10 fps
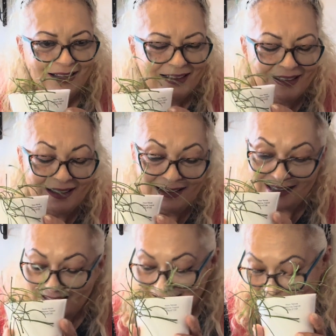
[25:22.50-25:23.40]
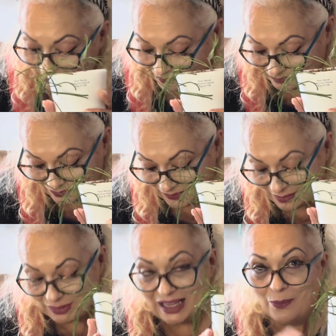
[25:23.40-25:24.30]
Oh yeah, yeah.
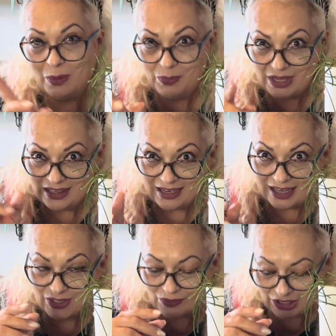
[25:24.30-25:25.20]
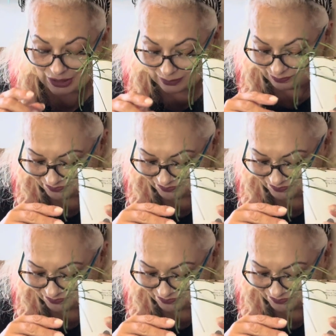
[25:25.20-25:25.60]
But that will be in the next video.